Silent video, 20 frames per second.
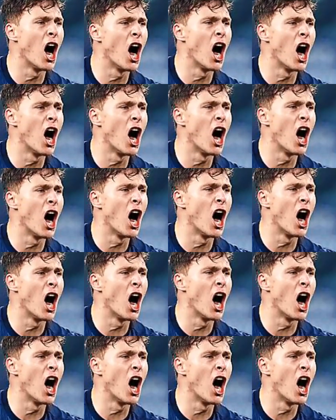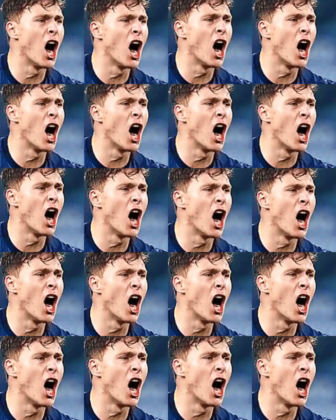
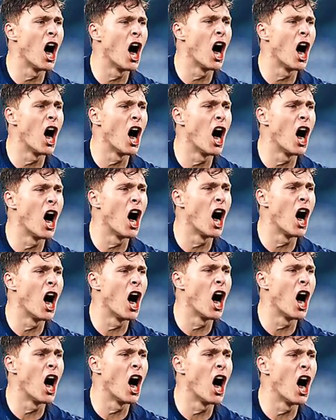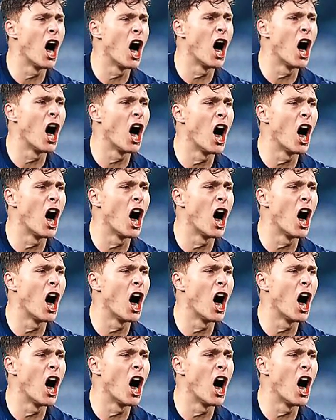(silence)